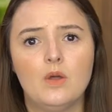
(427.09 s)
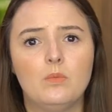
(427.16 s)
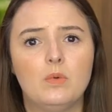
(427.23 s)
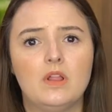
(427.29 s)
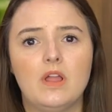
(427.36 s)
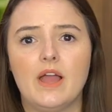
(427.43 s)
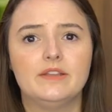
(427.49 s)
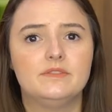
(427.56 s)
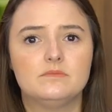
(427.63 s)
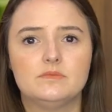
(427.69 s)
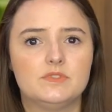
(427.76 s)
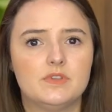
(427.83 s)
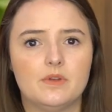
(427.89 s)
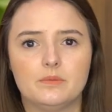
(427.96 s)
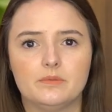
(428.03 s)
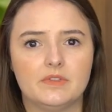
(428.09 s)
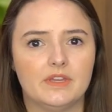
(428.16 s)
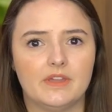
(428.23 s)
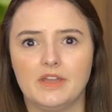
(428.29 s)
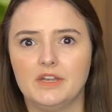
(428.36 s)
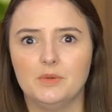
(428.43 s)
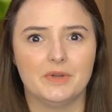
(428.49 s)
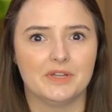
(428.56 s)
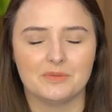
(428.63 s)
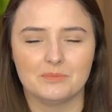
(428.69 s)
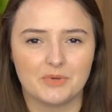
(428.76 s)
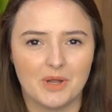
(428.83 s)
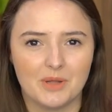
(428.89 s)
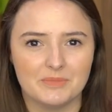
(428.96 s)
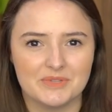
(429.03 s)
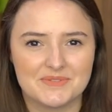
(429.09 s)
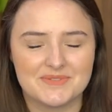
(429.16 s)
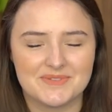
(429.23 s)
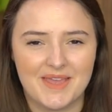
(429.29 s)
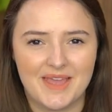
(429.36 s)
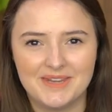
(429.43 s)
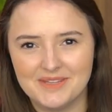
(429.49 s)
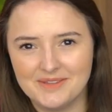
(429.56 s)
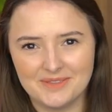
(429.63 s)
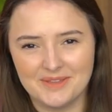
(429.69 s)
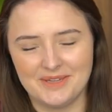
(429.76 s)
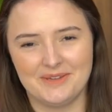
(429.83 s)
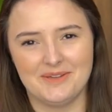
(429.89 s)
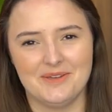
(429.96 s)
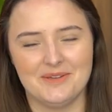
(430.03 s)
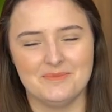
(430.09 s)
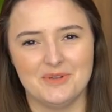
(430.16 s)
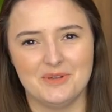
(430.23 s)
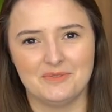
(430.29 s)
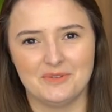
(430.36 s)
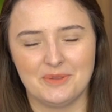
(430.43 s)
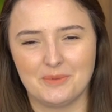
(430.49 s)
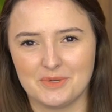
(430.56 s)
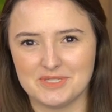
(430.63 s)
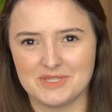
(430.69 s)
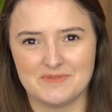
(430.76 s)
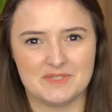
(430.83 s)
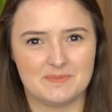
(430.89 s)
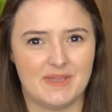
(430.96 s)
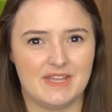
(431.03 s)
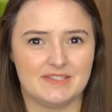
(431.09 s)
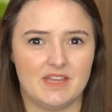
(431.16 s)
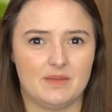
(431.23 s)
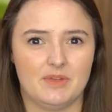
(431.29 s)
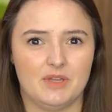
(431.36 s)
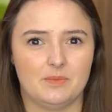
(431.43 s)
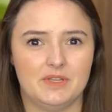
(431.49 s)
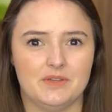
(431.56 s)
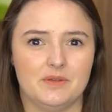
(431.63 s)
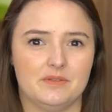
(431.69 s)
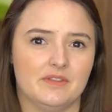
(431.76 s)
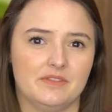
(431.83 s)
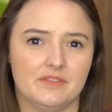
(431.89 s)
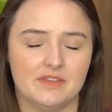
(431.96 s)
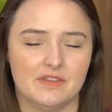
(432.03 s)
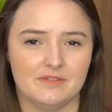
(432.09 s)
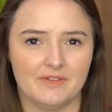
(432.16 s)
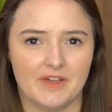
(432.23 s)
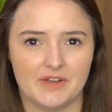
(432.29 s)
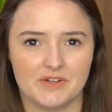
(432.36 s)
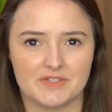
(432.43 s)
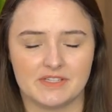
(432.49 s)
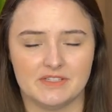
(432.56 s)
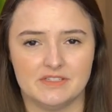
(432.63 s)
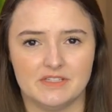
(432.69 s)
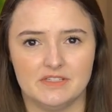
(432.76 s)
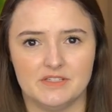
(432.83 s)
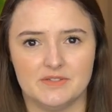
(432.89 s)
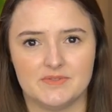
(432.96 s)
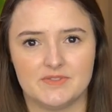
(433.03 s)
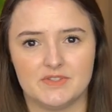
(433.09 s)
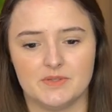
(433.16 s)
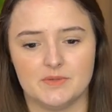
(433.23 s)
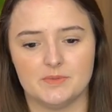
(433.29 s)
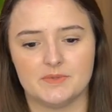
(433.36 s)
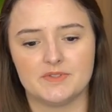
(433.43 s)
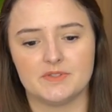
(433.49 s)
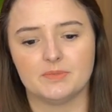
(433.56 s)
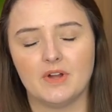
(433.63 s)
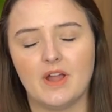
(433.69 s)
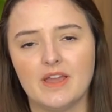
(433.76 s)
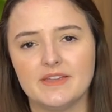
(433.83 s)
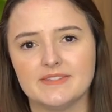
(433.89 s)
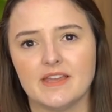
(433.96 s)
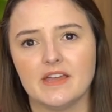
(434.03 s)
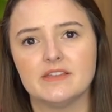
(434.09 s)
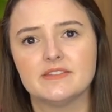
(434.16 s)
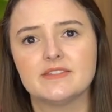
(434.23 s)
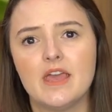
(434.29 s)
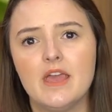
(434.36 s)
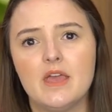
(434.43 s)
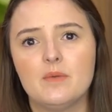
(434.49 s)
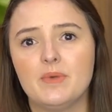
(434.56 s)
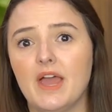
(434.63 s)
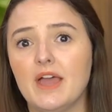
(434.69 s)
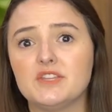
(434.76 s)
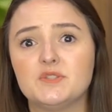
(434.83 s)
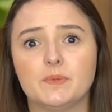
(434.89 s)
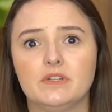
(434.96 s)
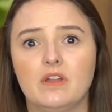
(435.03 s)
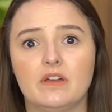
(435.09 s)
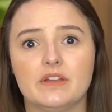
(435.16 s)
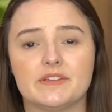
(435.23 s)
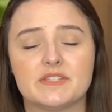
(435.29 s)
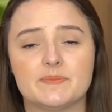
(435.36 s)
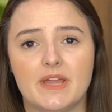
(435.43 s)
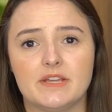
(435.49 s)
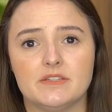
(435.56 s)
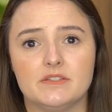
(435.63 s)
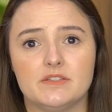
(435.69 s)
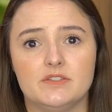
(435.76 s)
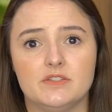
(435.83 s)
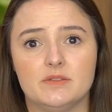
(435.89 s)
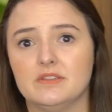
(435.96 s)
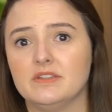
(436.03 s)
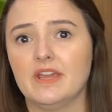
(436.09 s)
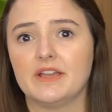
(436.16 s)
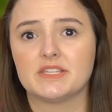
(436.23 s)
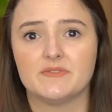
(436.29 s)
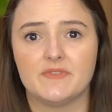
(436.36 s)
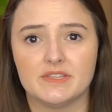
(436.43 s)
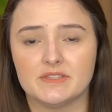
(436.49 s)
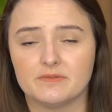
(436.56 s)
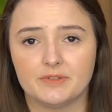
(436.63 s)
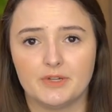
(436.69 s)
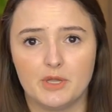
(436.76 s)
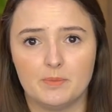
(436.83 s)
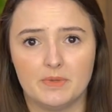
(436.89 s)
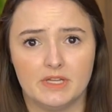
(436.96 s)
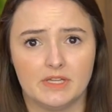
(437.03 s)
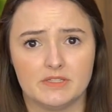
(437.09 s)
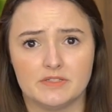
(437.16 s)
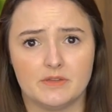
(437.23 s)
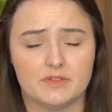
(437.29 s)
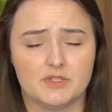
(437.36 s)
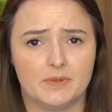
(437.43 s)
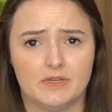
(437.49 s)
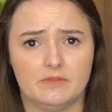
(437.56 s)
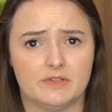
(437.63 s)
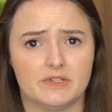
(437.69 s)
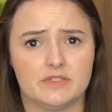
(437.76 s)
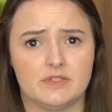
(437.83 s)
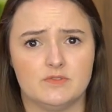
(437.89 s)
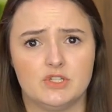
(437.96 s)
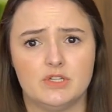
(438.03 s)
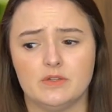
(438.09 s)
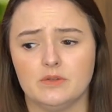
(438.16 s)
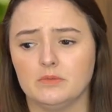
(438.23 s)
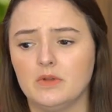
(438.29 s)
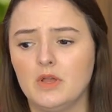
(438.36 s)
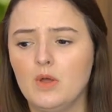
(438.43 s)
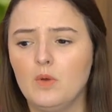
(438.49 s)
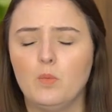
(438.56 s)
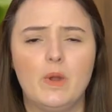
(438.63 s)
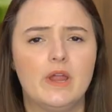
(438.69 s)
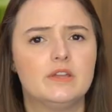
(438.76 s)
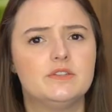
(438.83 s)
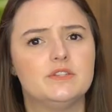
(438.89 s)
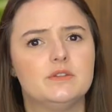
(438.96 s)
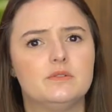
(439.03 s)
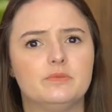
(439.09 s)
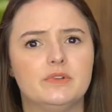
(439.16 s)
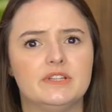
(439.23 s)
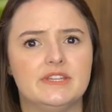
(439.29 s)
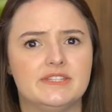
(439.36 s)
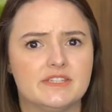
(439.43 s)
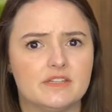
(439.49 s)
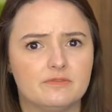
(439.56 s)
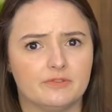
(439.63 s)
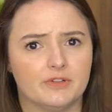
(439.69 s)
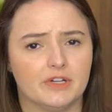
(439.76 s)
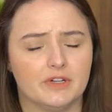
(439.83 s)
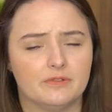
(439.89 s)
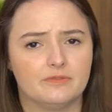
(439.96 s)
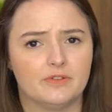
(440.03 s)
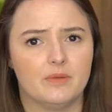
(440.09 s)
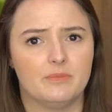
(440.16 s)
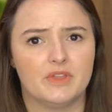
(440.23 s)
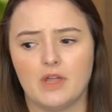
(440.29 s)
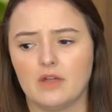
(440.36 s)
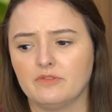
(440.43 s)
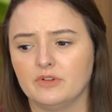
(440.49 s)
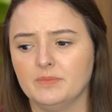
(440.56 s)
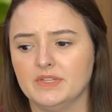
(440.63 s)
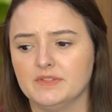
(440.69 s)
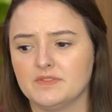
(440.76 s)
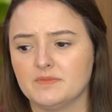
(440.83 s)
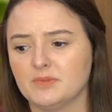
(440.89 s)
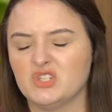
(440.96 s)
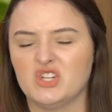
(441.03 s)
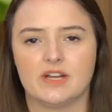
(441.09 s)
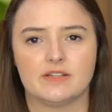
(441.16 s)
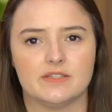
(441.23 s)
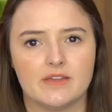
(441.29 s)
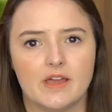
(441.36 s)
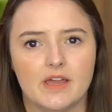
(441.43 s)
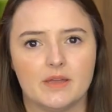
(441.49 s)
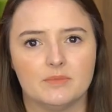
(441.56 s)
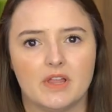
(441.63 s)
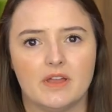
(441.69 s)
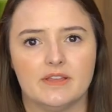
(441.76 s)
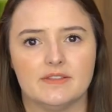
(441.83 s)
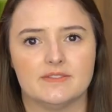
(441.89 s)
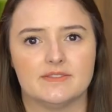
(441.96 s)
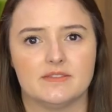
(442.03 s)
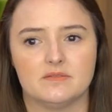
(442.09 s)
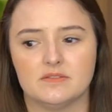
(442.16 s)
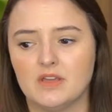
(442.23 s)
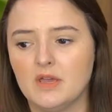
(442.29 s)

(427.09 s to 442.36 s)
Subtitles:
Well, I don't think anyone can promise anything over the course of this pandemic. We know that the virus continues to surprise us. But as we're not expected to do the next phase of reopening until the 21st of June, where do you really differ from the government's projected timelines and